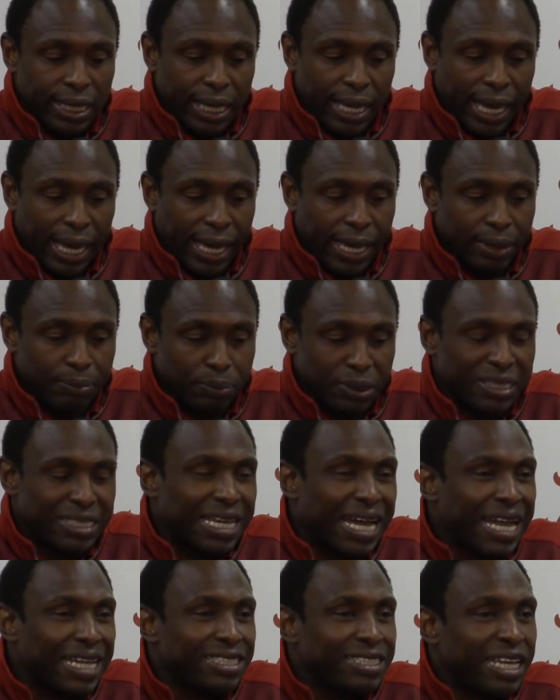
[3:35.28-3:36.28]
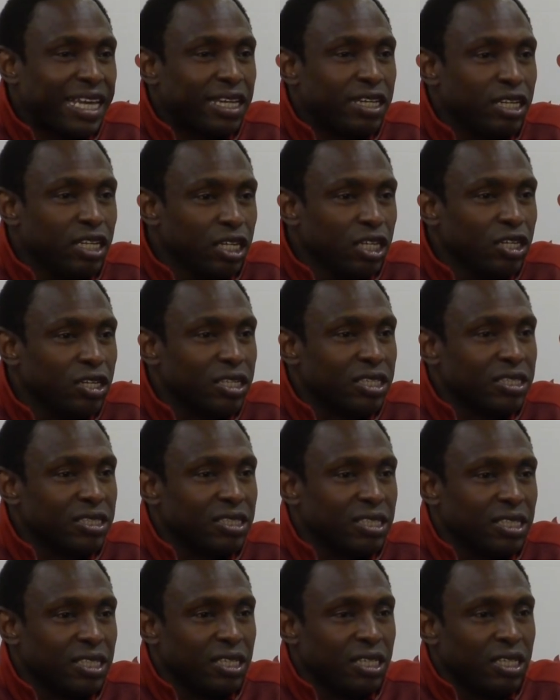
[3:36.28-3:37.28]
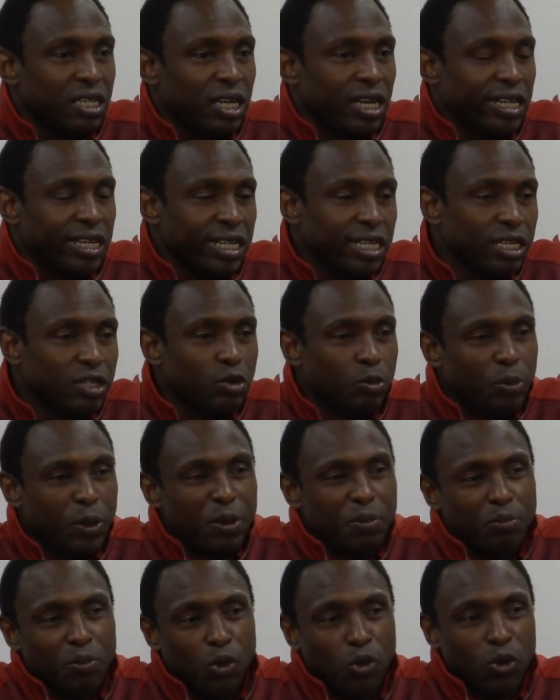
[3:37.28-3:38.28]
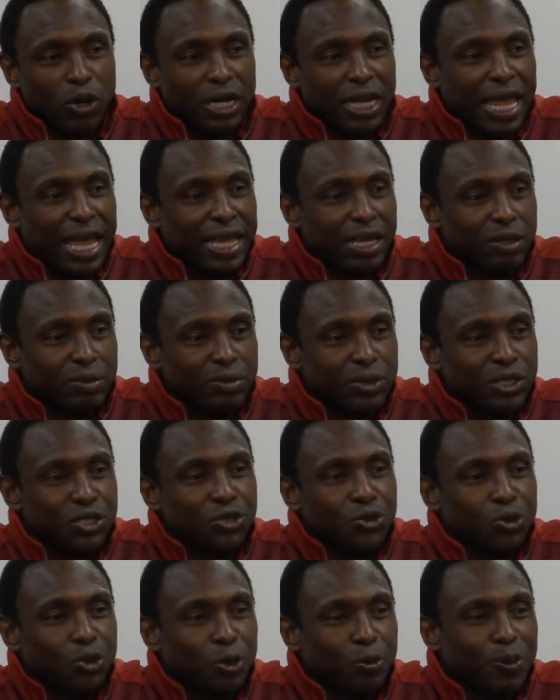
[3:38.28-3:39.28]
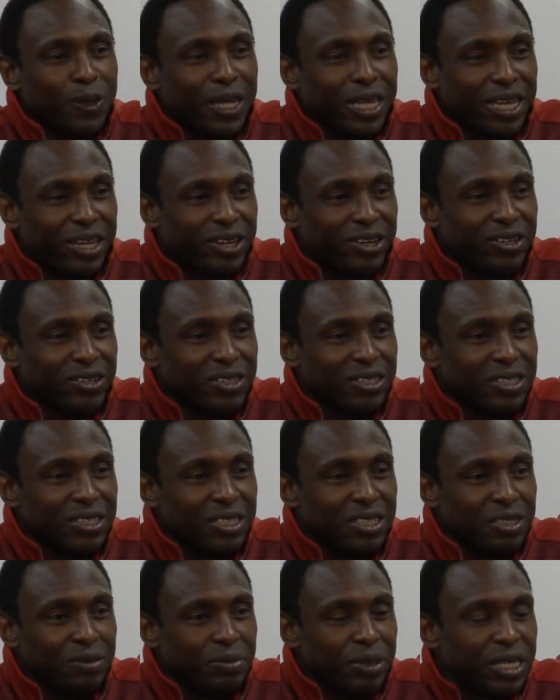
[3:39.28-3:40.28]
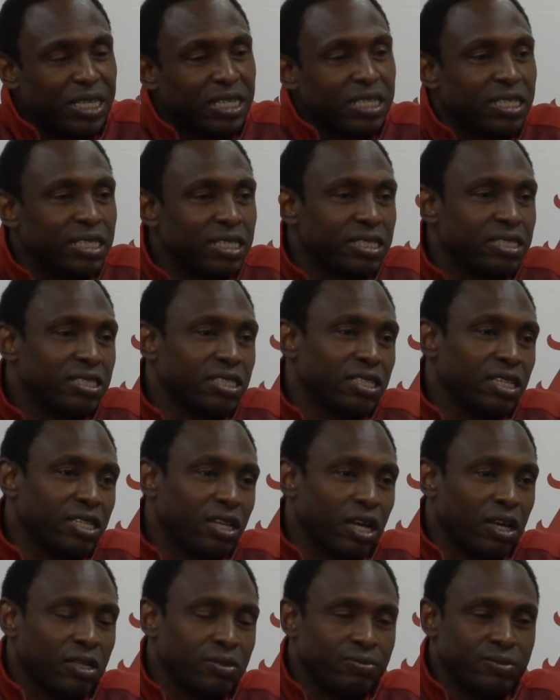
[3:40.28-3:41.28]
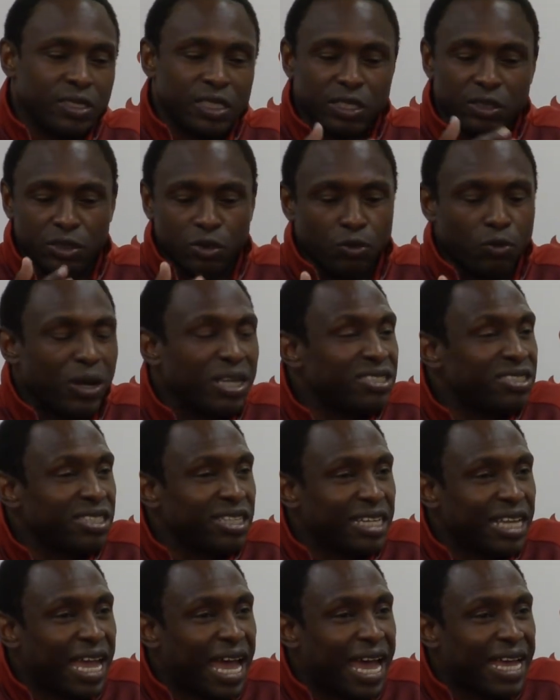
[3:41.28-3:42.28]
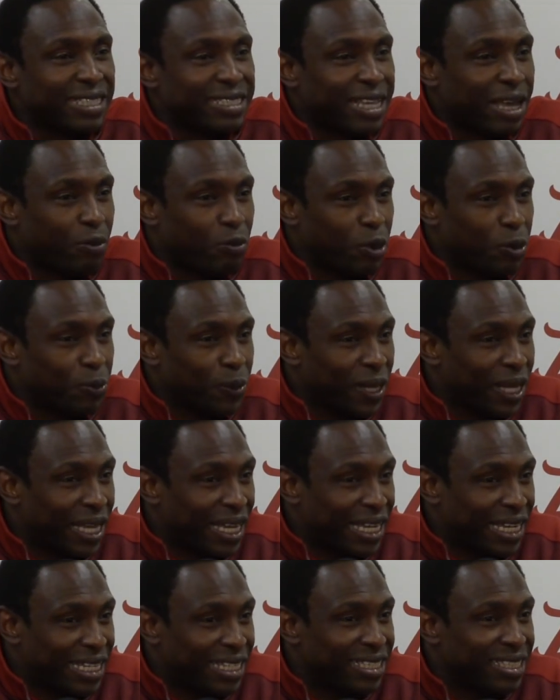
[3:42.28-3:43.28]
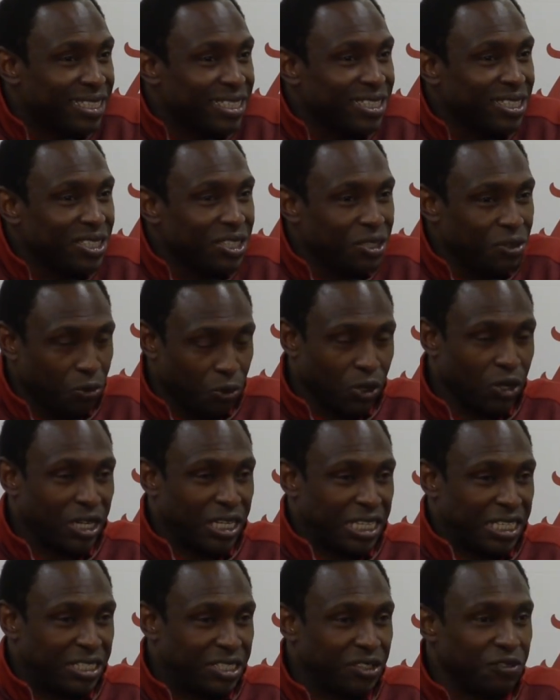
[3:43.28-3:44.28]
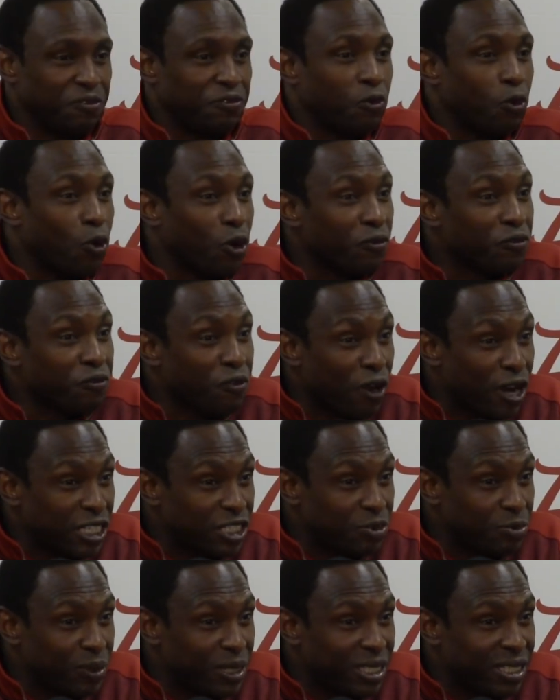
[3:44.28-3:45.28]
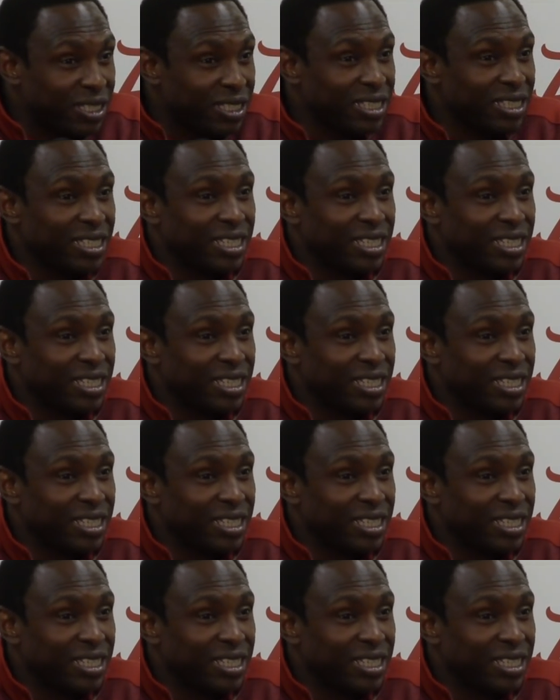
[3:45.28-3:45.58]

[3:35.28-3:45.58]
And but Dante looked a little bit more like a mature player, because you know the rest of the guys that we played were either four freshmen.